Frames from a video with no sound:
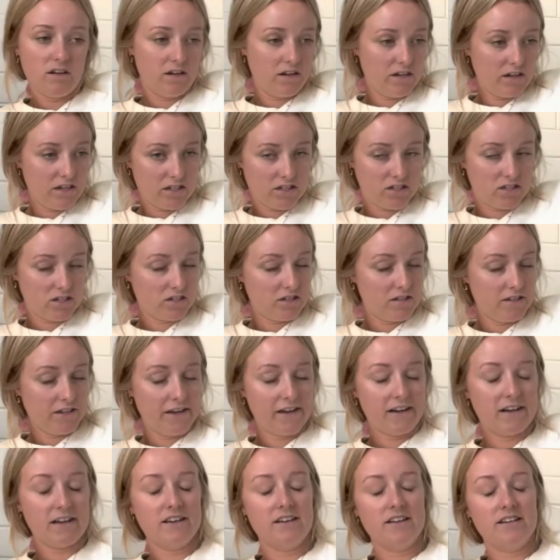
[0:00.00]
It's just
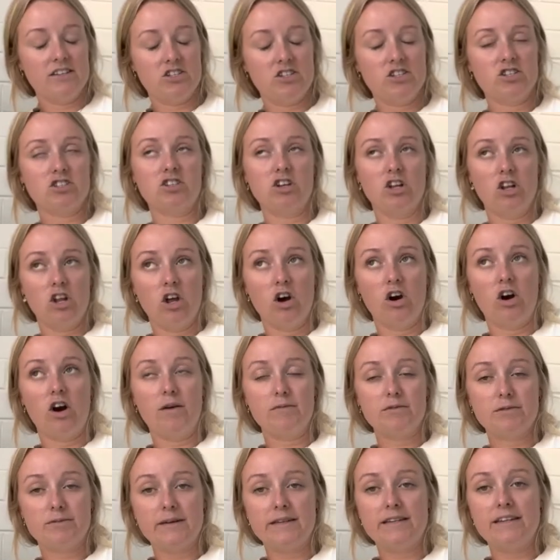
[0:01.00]
a lot. I'm
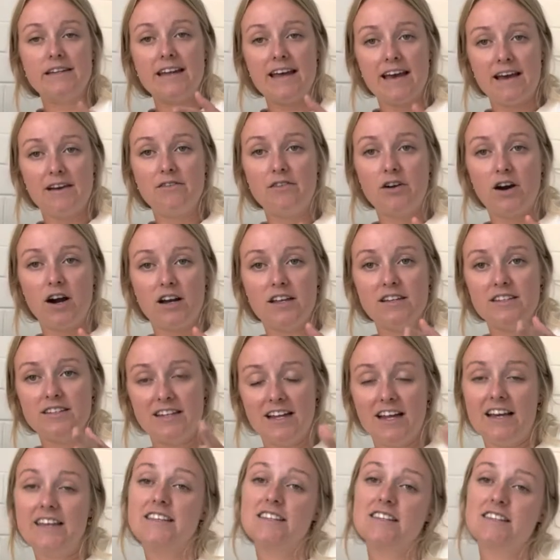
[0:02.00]
spending, like
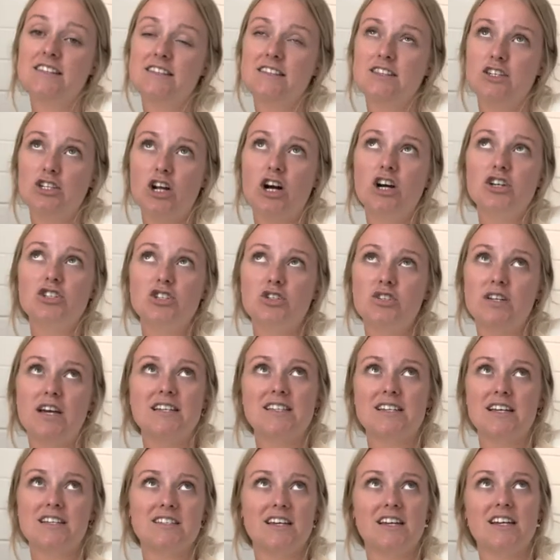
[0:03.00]
the last 2 days
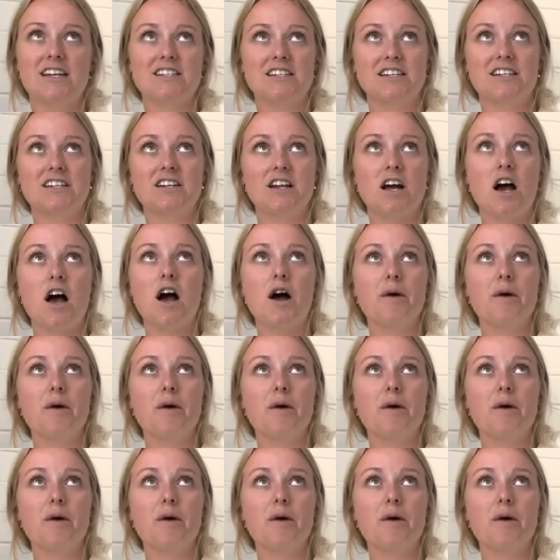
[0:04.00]
I said I didn't